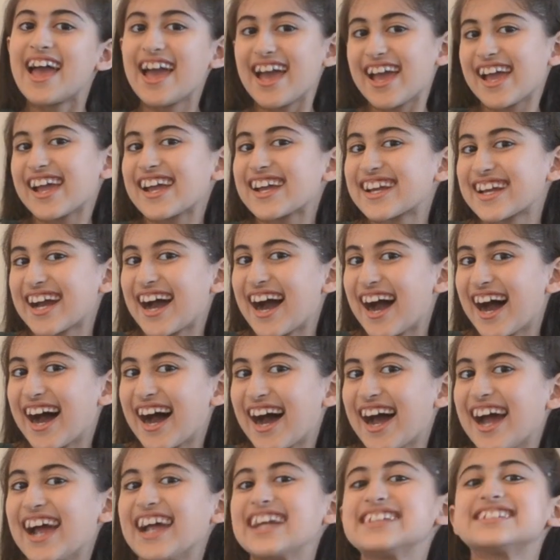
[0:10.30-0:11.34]
Hey
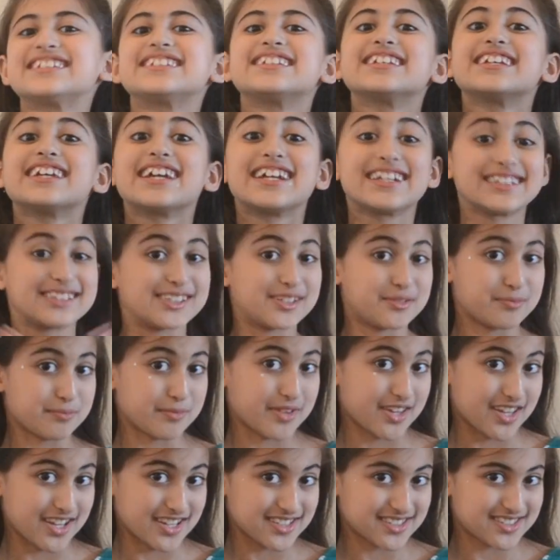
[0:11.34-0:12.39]
guys, it's
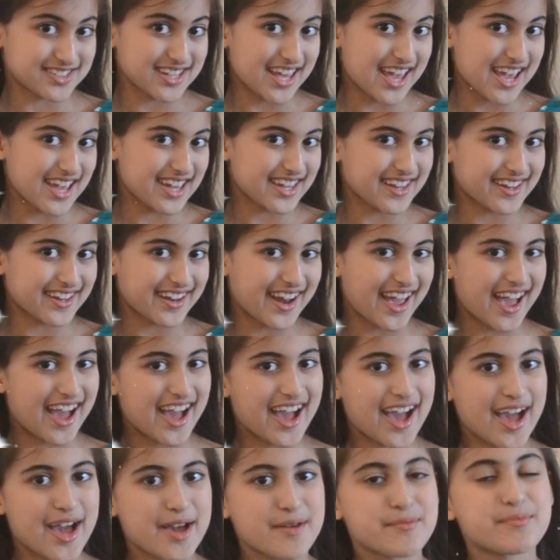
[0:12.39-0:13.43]
me,
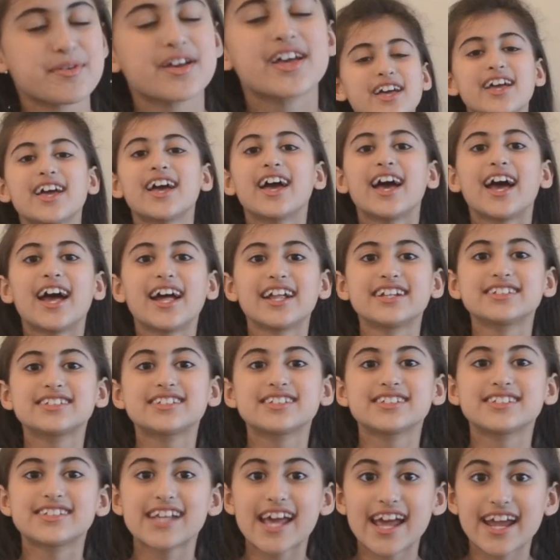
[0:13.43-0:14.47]
Zainab, and
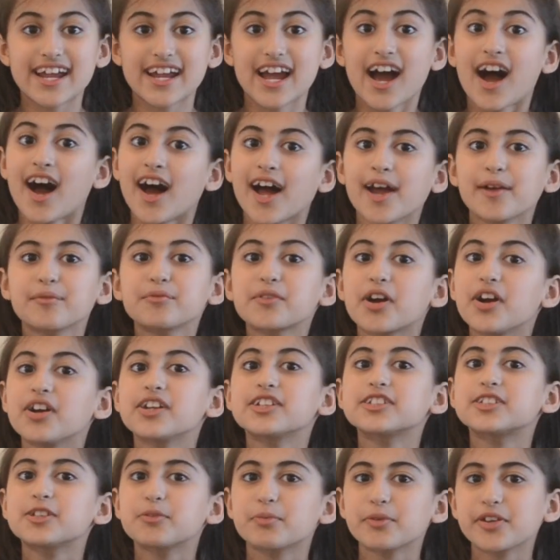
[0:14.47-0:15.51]
today I'm going
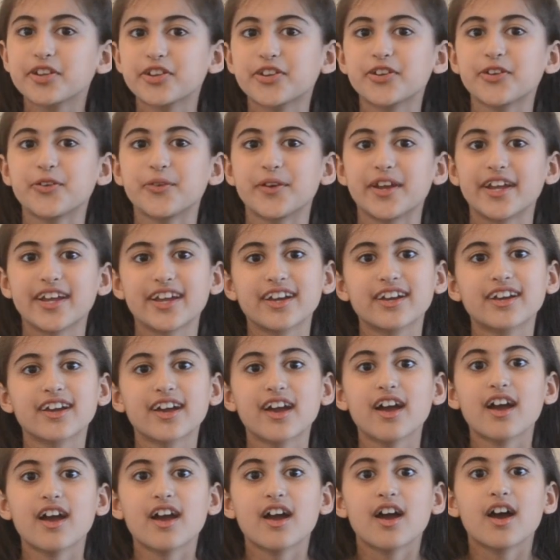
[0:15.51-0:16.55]
to be doing
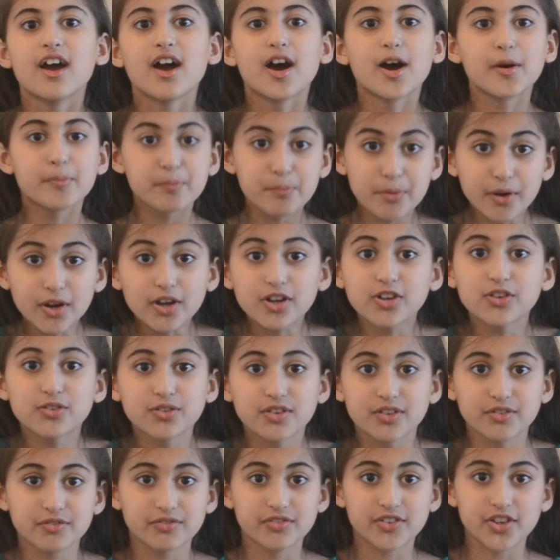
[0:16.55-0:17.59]
a book
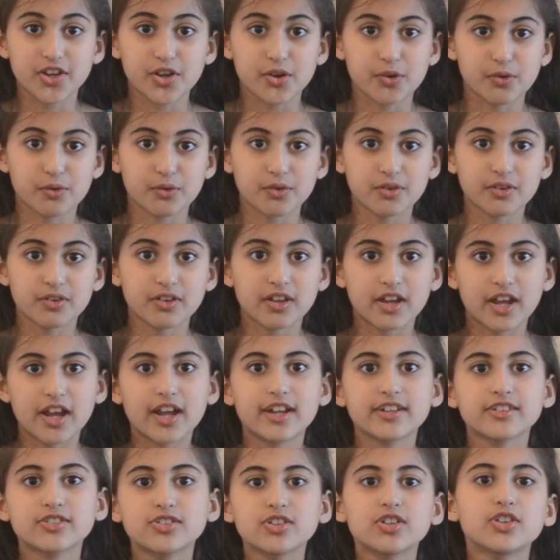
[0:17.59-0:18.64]
review,
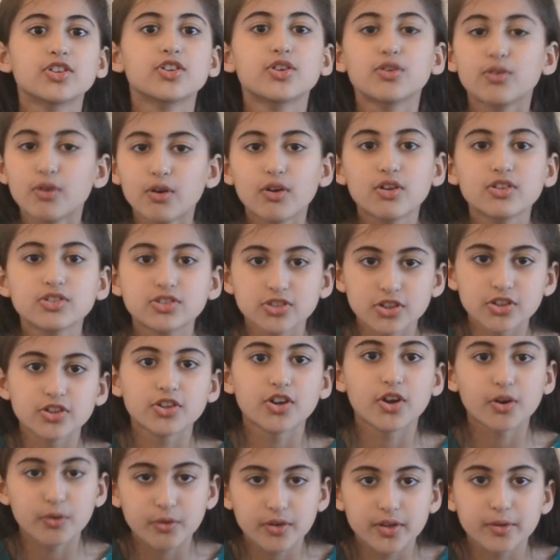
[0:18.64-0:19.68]
and you all should
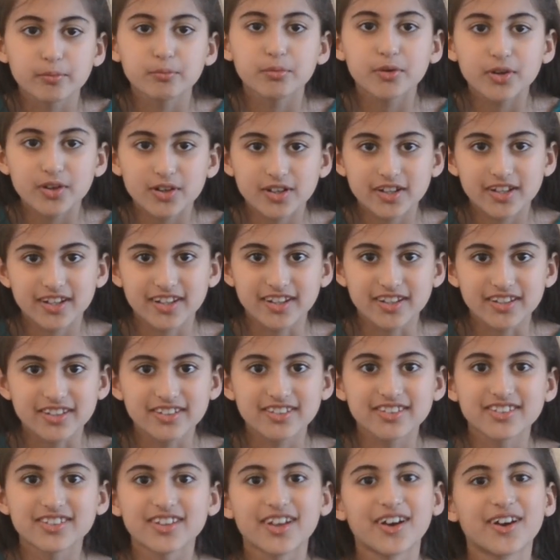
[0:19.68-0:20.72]
know what a book is,
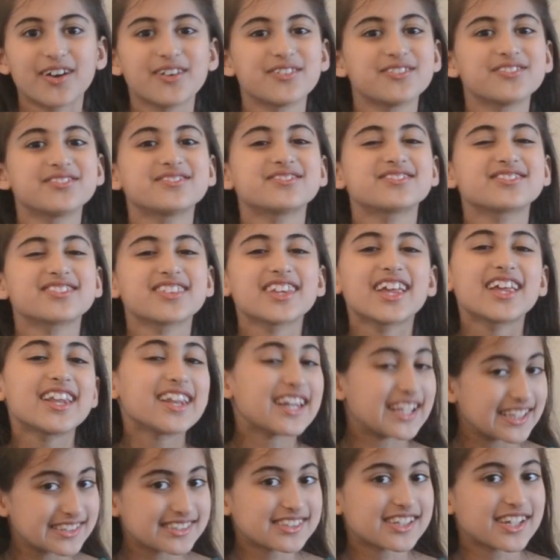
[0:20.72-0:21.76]
so
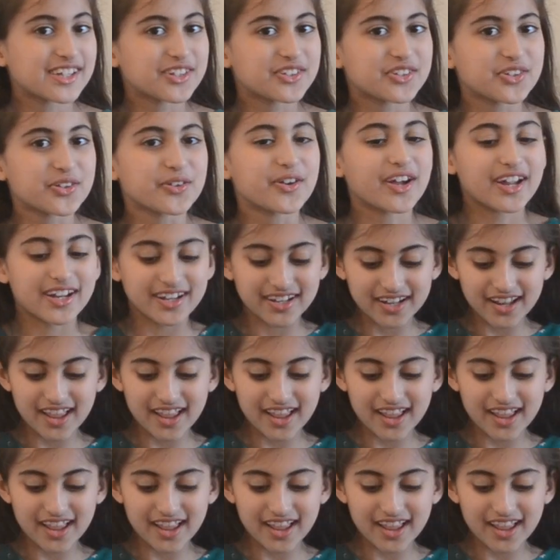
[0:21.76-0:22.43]
let's get to it.